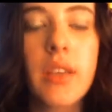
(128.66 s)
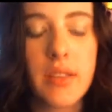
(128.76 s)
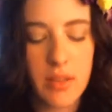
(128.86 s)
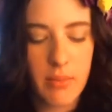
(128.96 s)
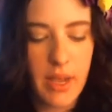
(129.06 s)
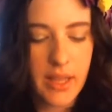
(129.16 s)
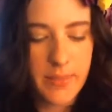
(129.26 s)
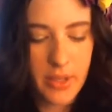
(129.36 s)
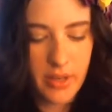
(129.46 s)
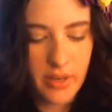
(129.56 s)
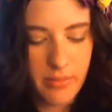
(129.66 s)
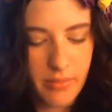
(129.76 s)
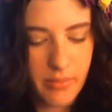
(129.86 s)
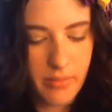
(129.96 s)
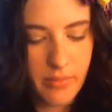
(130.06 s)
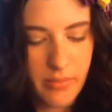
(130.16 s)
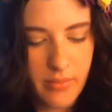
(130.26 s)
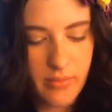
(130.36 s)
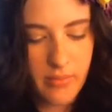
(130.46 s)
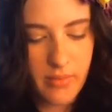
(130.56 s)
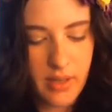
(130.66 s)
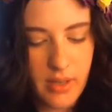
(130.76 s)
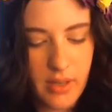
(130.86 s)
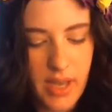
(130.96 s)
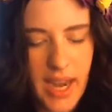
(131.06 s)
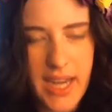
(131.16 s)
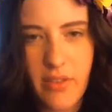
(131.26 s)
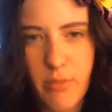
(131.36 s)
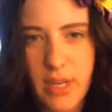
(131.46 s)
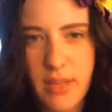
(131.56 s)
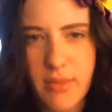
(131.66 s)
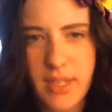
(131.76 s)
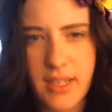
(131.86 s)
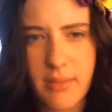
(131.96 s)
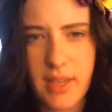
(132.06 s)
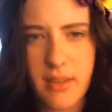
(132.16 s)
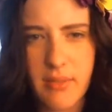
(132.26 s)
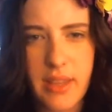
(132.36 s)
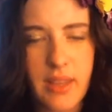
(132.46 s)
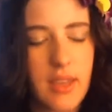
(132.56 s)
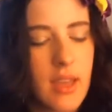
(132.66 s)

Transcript: So my lips are kind of a medium shade to begin with,